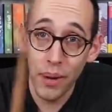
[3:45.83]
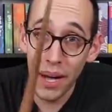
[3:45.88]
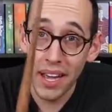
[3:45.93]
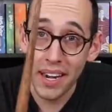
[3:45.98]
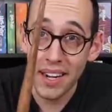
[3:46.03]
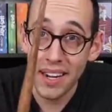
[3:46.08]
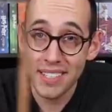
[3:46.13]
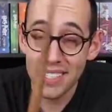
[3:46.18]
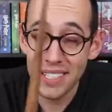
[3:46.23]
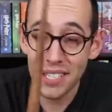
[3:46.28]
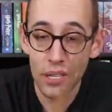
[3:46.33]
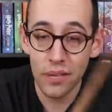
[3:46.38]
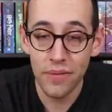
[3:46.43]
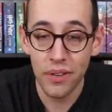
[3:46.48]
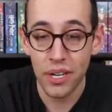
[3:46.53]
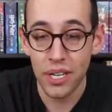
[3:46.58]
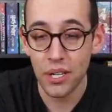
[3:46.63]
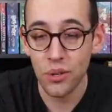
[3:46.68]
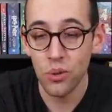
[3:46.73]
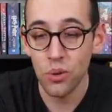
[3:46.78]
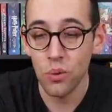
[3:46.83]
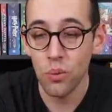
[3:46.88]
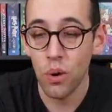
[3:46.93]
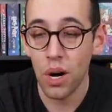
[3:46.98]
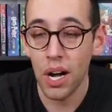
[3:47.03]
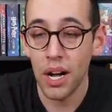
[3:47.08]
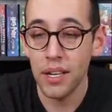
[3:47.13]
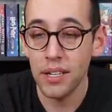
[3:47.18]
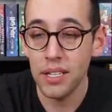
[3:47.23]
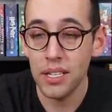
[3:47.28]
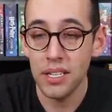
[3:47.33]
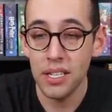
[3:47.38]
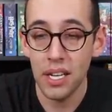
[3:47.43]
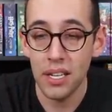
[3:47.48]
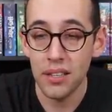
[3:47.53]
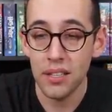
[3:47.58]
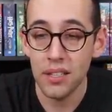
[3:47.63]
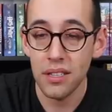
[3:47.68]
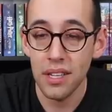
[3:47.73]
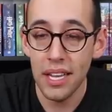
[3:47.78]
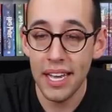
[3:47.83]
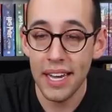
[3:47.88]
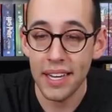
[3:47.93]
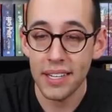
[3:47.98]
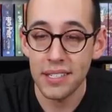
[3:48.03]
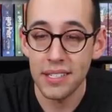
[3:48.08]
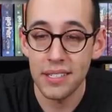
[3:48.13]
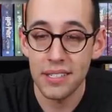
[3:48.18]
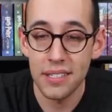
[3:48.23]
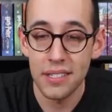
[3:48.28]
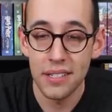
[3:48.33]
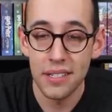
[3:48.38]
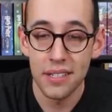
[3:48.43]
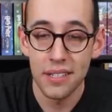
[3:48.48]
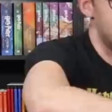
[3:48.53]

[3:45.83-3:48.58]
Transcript: but still a very cool wand nonetheless.